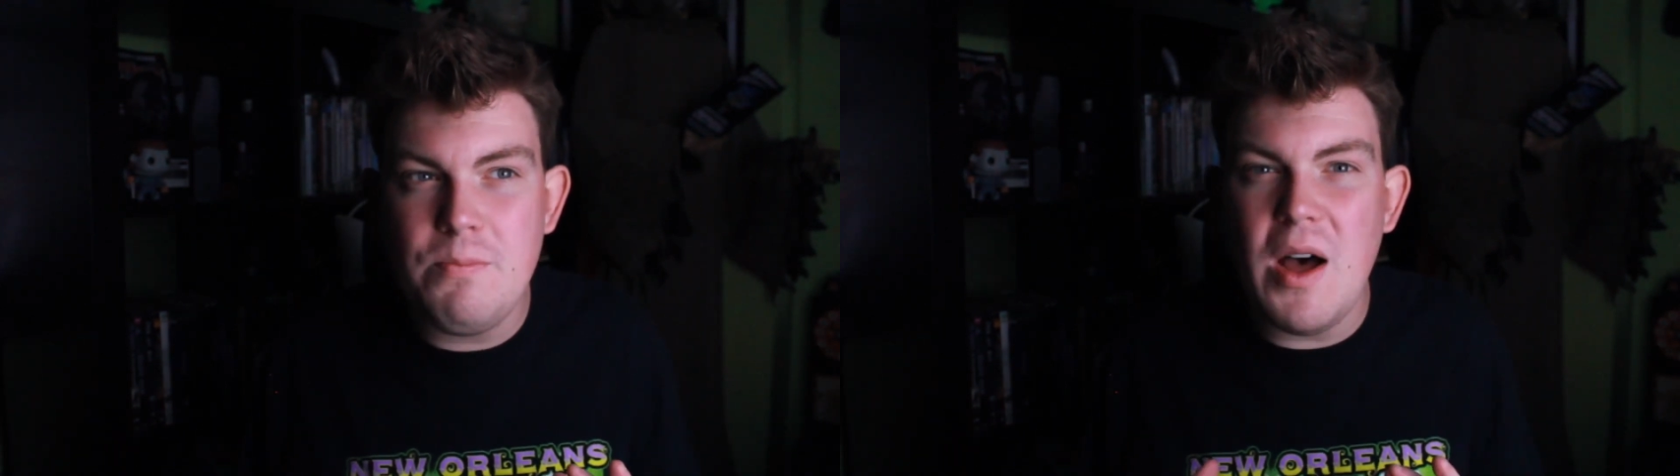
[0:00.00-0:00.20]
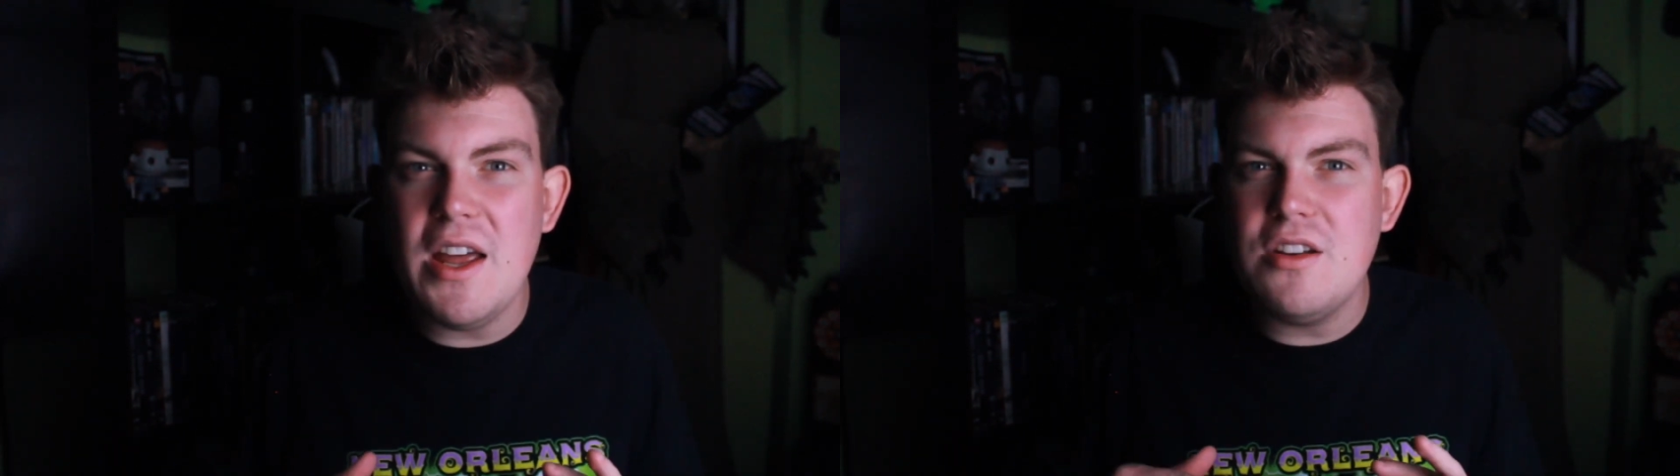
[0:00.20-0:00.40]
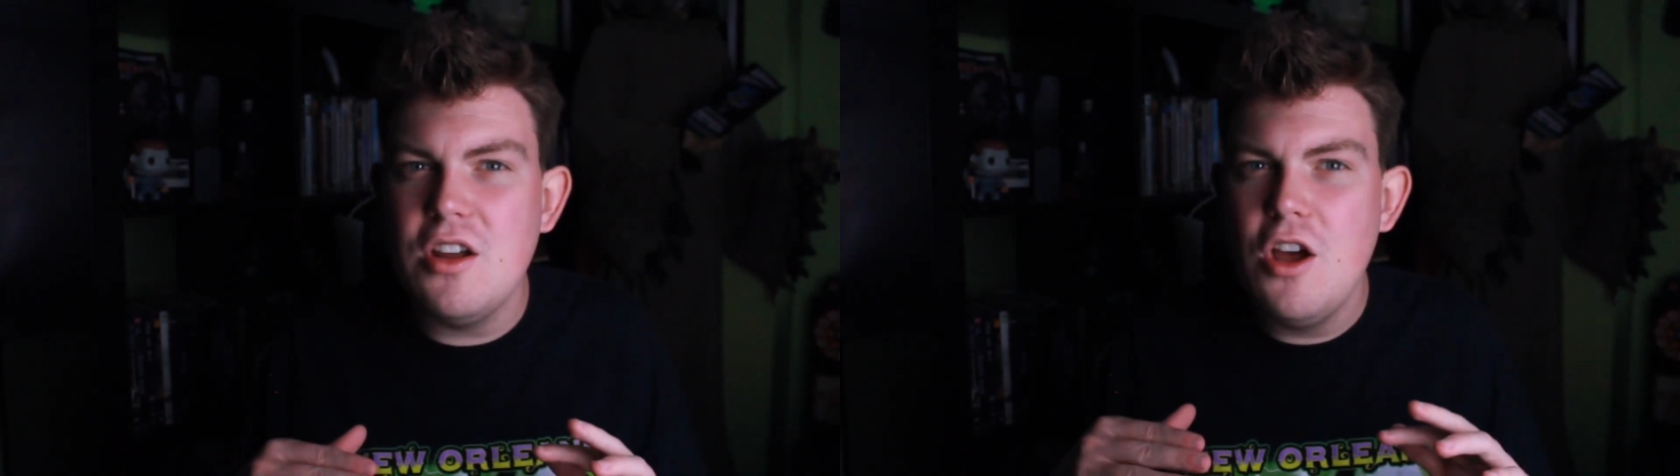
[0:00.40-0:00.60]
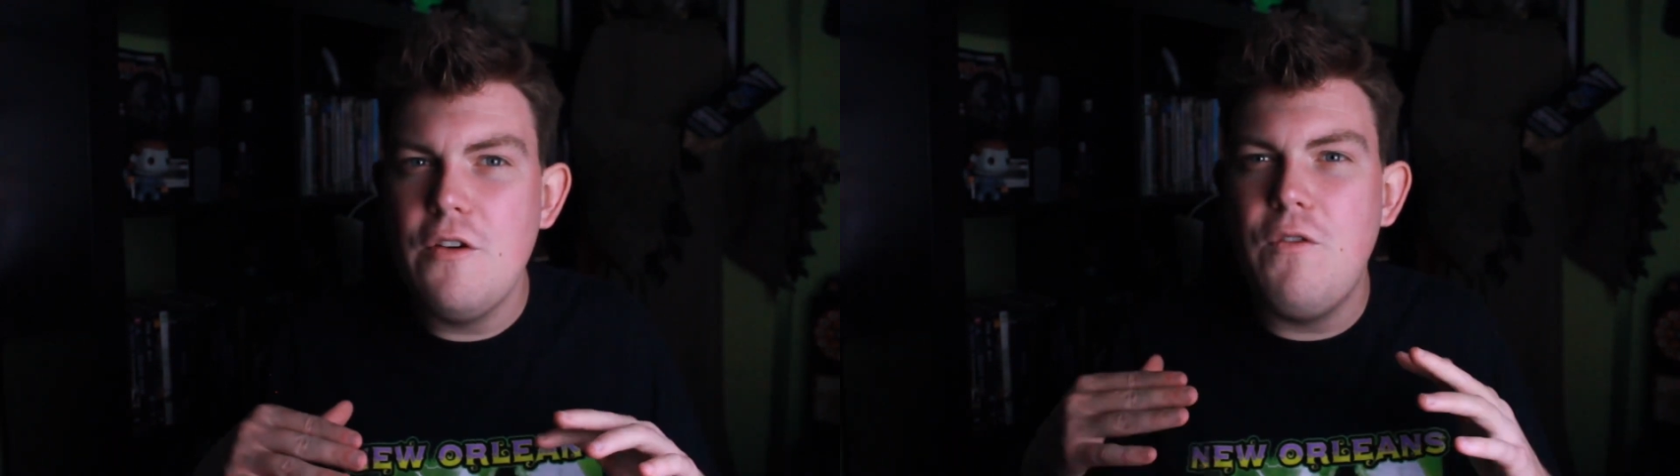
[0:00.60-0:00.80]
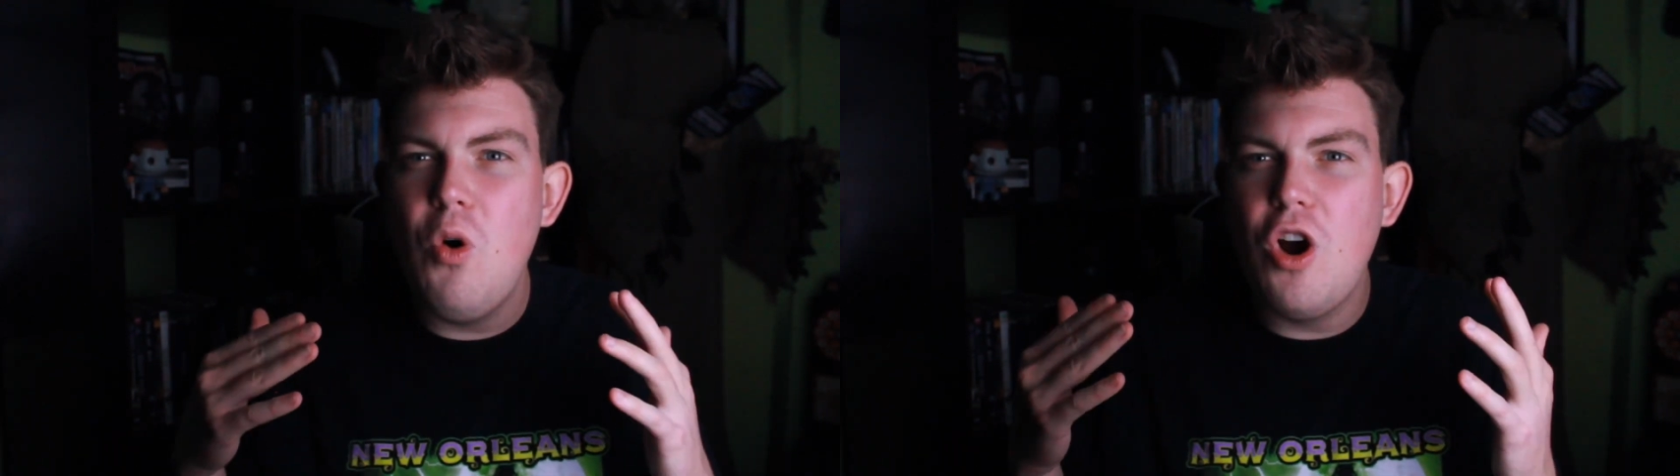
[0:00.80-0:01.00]
but
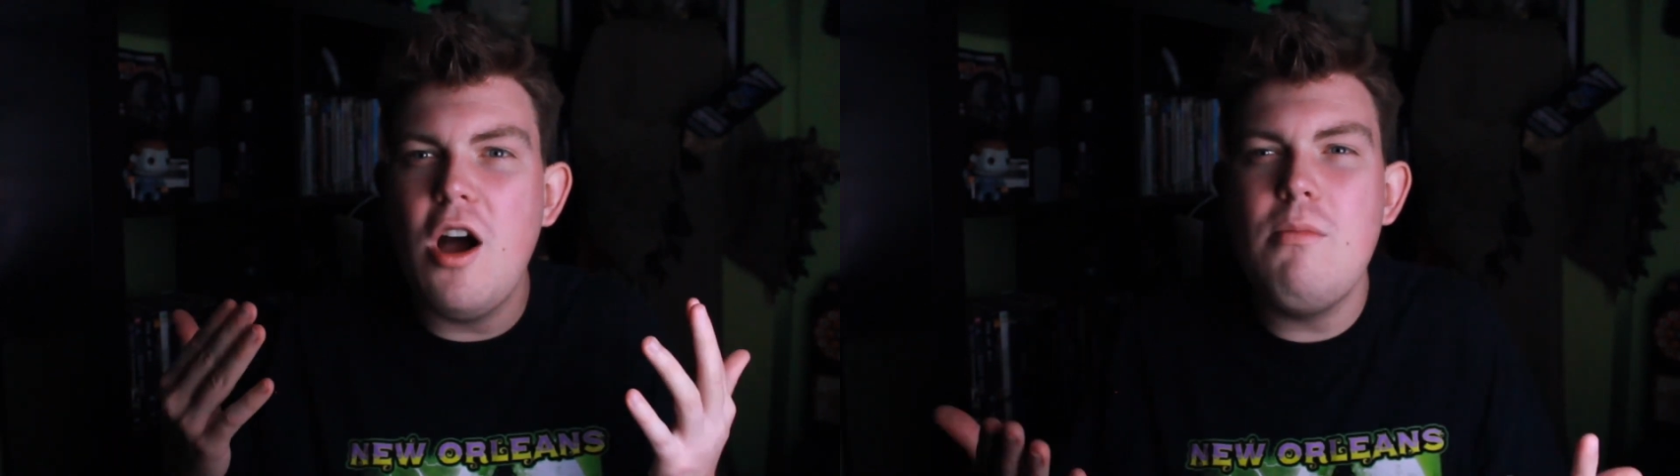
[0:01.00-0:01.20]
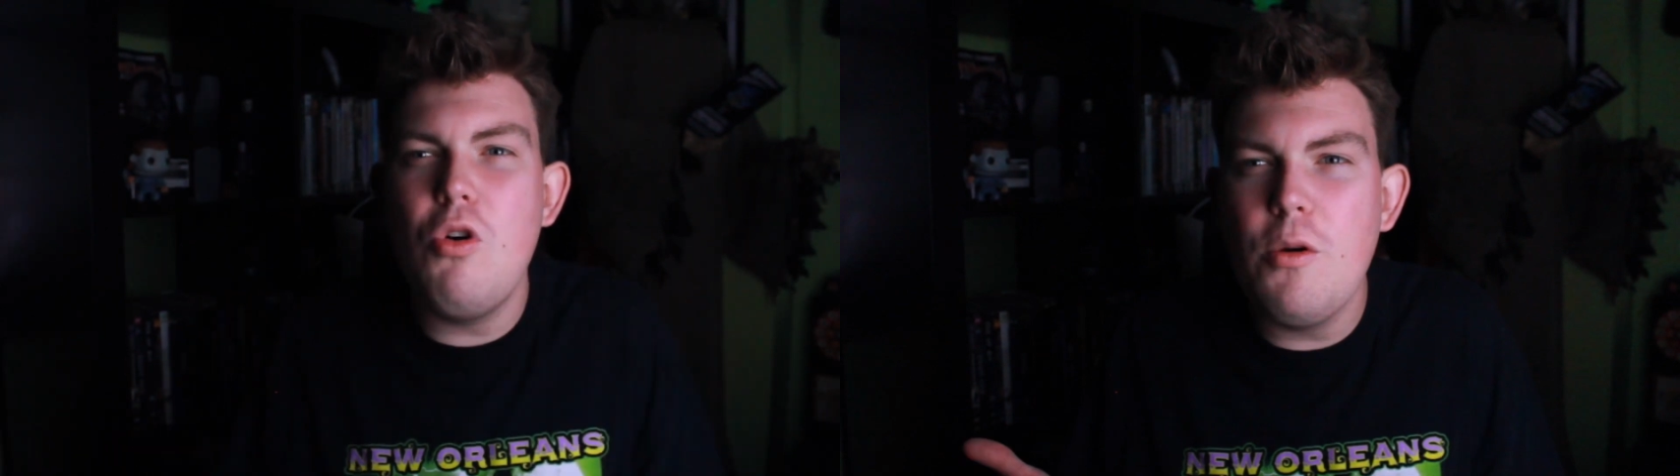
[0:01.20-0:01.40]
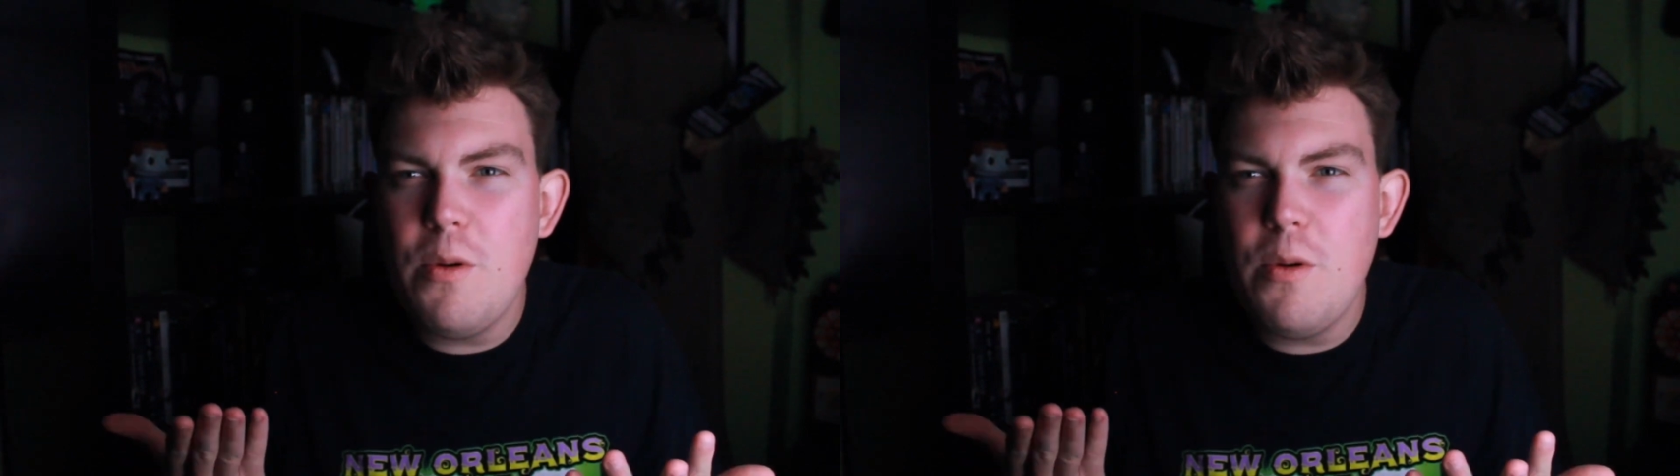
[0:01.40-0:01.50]
for a more